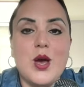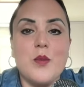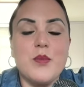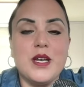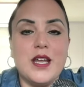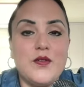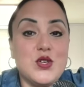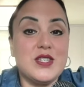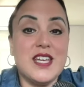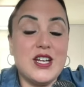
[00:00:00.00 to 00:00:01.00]
But if
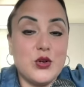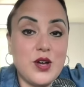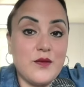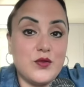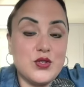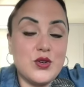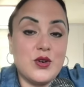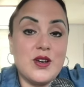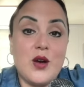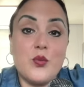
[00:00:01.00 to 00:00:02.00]
you stay in your comfort
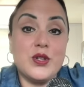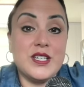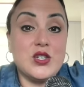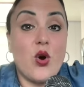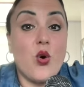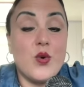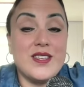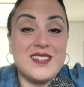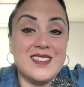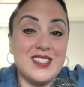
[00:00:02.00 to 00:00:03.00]
zone and not willing to
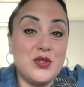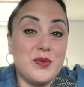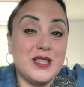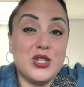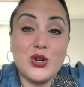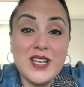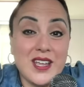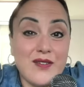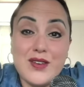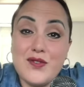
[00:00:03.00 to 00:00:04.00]
always continue to be learning,
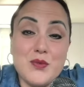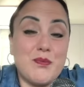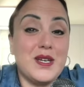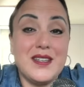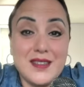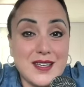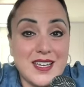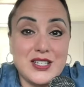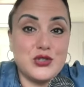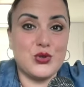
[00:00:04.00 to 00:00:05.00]
even if you've been in the
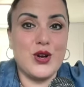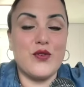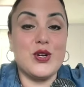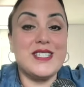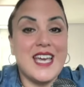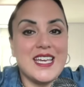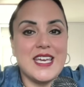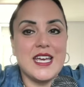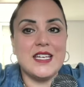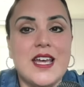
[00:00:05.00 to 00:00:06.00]
industry over a
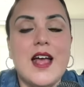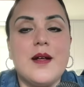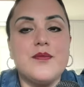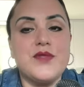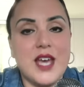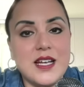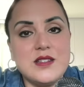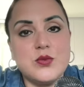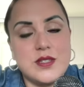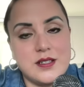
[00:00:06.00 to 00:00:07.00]
decade,
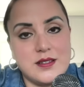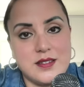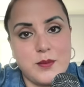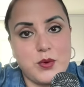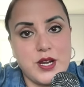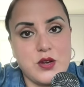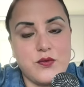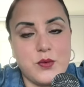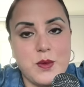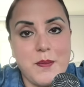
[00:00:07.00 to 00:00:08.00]
that's what's going to separate you
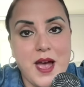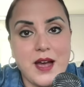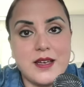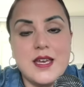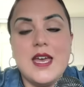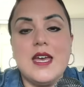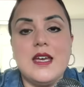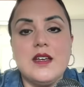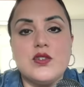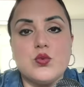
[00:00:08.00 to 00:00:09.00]
from the pack,
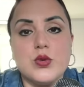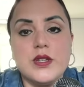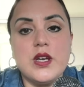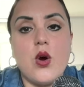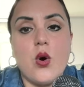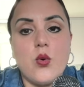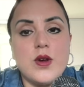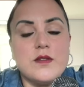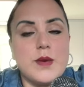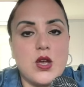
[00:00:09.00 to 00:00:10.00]
is really
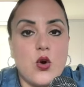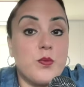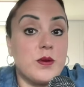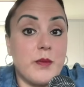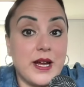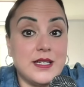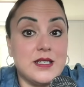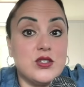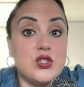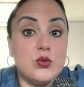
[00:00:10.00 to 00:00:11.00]
always being
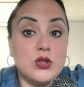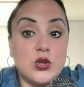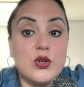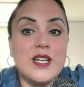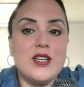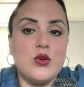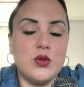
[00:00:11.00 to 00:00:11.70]
open-minded to learning new